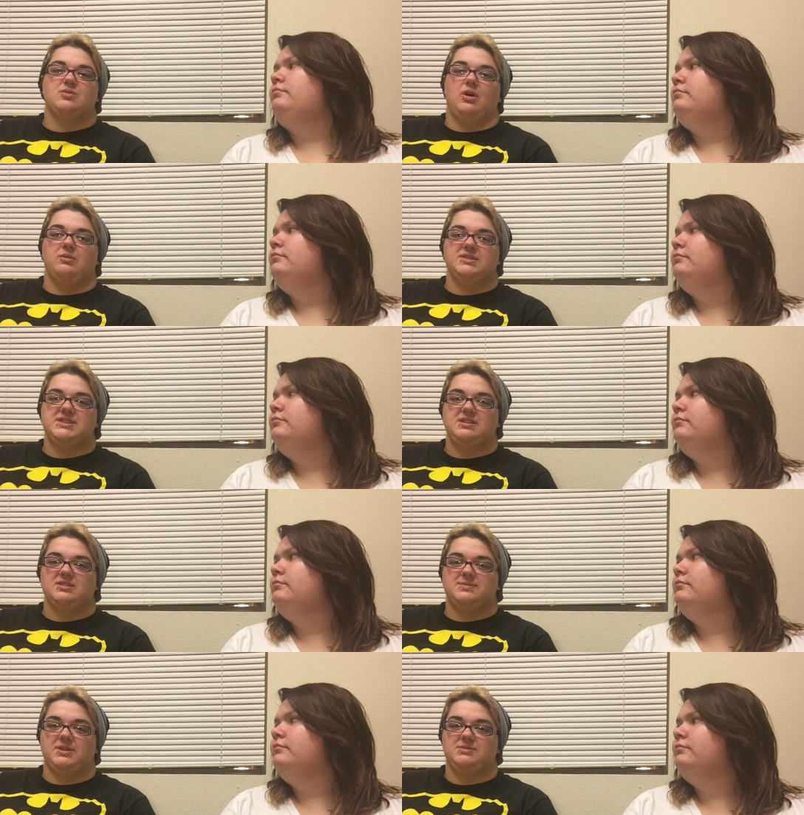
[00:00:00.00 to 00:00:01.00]
Speaker 1: you always hear
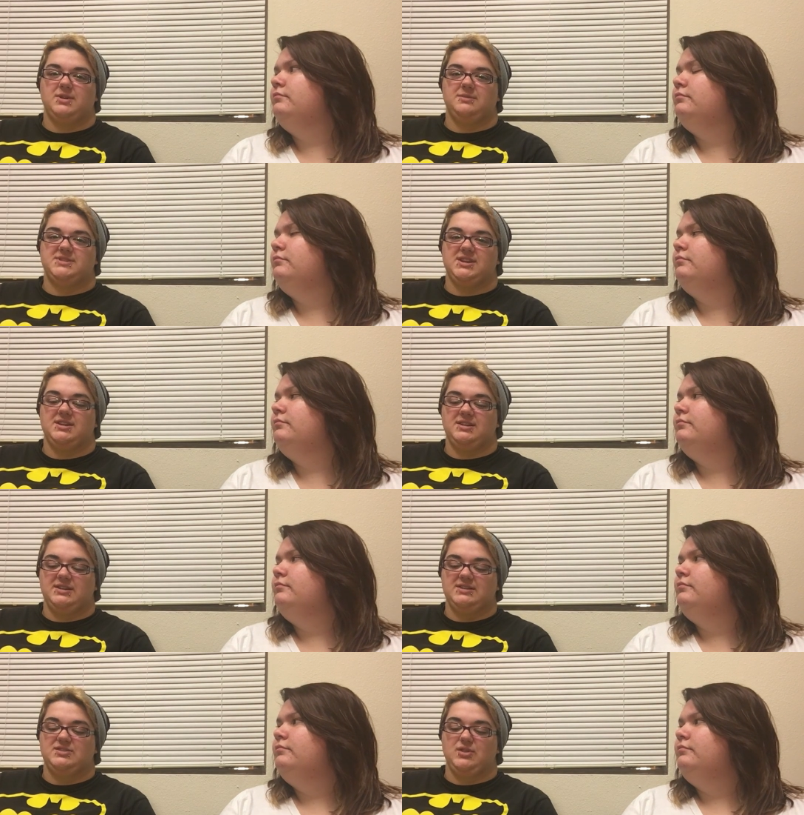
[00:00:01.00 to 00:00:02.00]
SpongeBob say
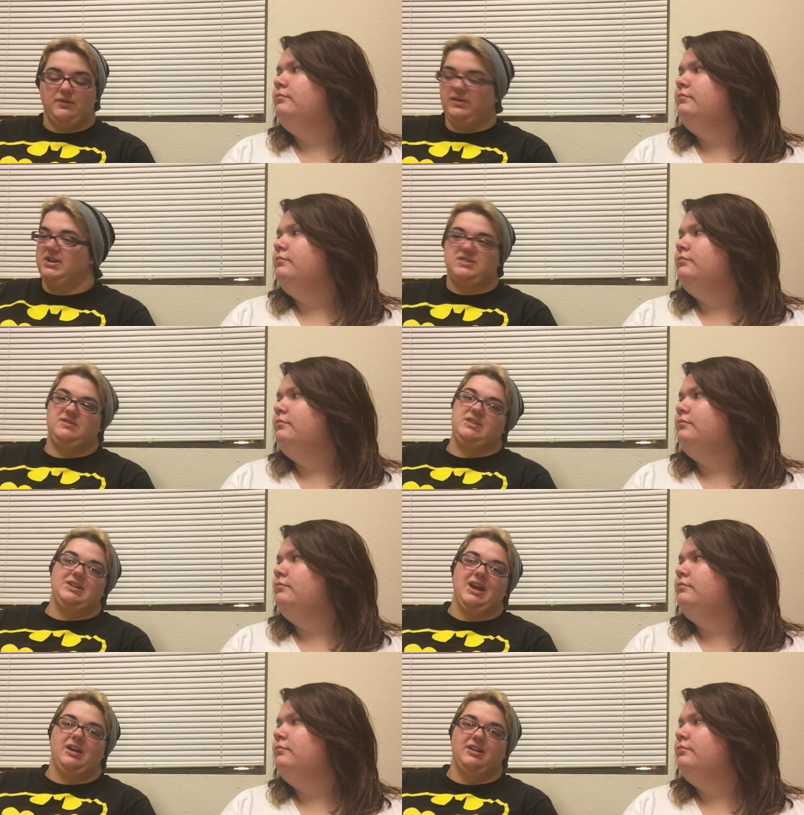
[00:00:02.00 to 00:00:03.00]
is, "Don't forget to feed
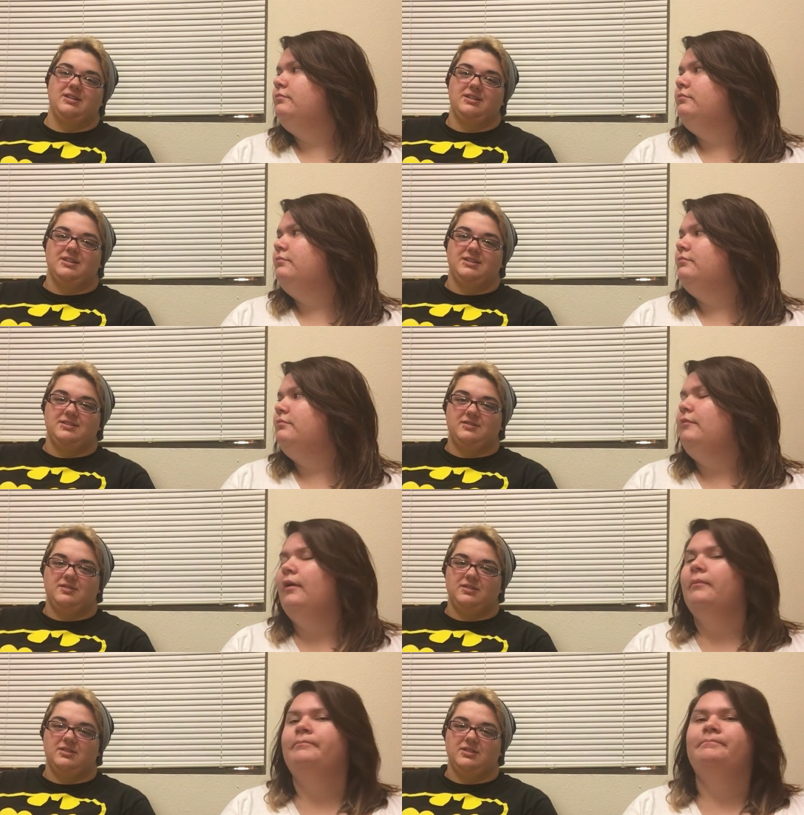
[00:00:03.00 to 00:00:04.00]
Gary."
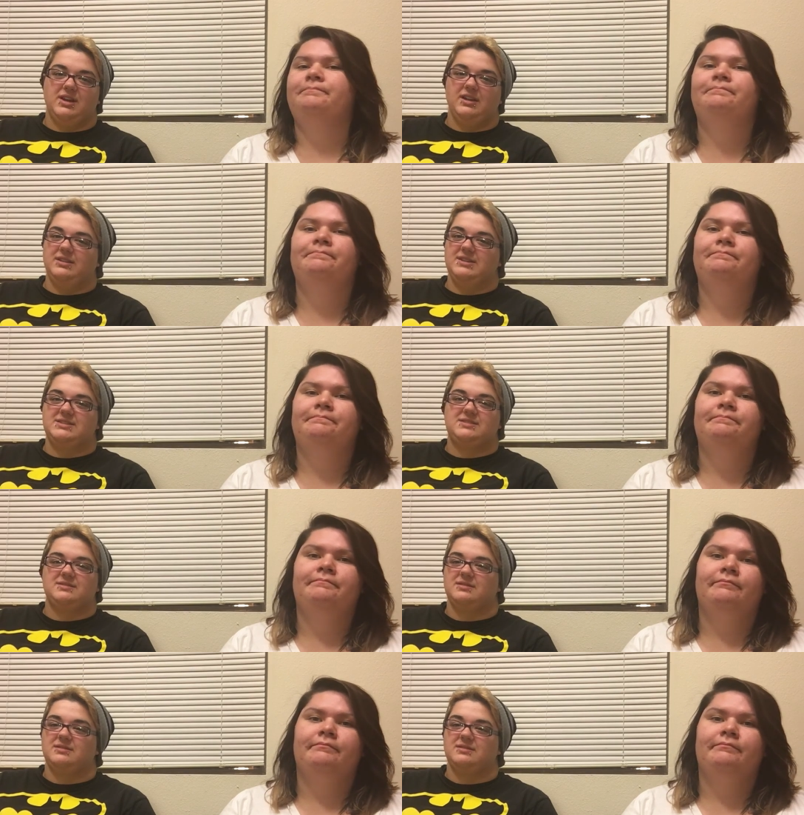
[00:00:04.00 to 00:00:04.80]
Yeah. At least